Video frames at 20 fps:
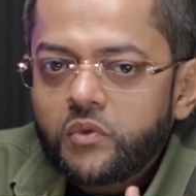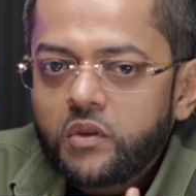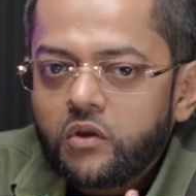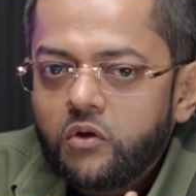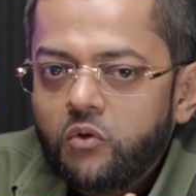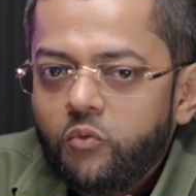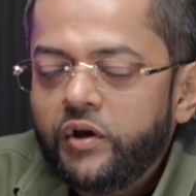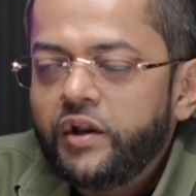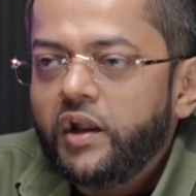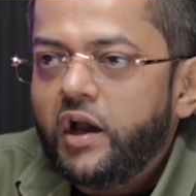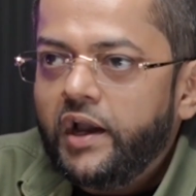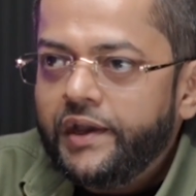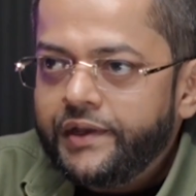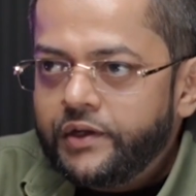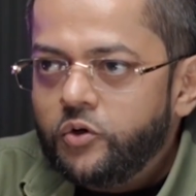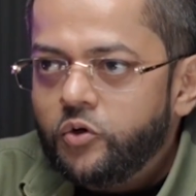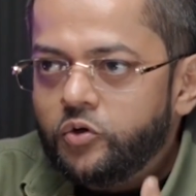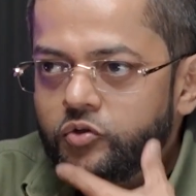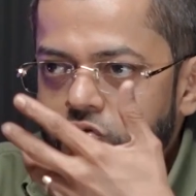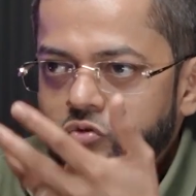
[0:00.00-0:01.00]
when I
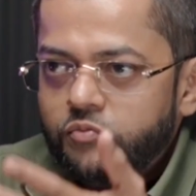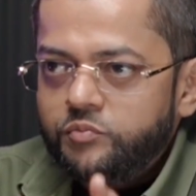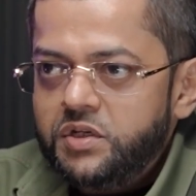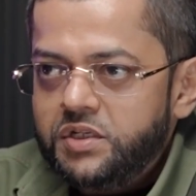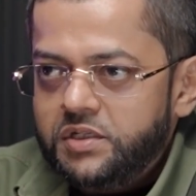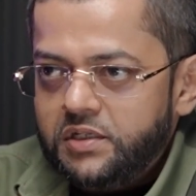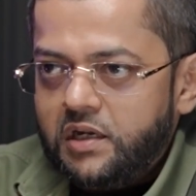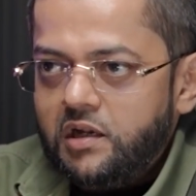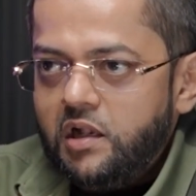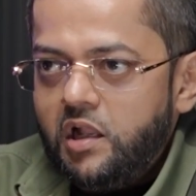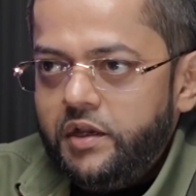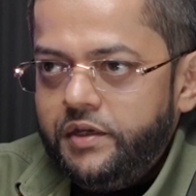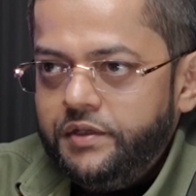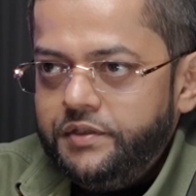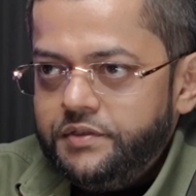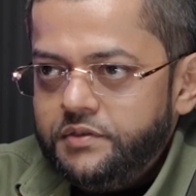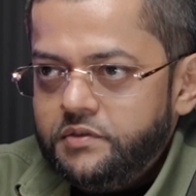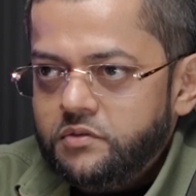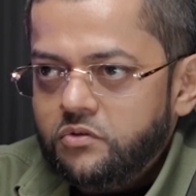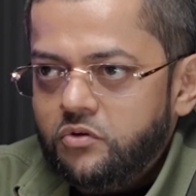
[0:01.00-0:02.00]
go to meet a client